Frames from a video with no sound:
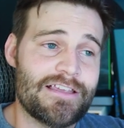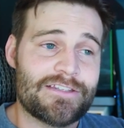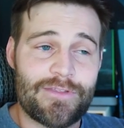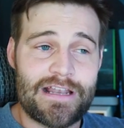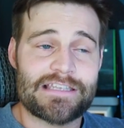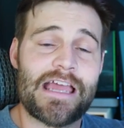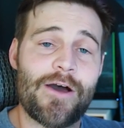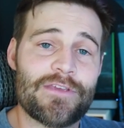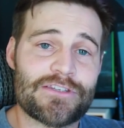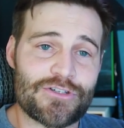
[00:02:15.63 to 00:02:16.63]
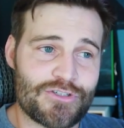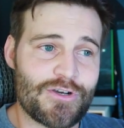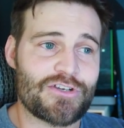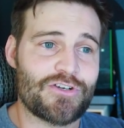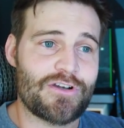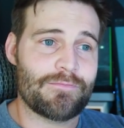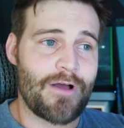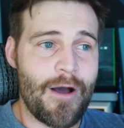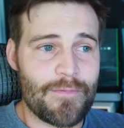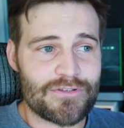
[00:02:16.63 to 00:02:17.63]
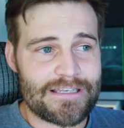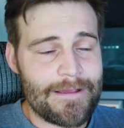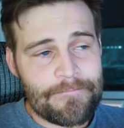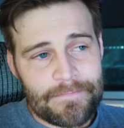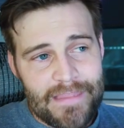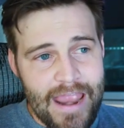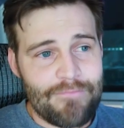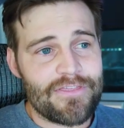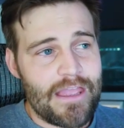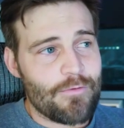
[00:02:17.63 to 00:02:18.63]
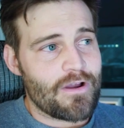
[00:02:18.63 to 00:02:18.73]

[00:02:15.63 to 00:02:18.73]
So that is how these are structured. Almost everything we're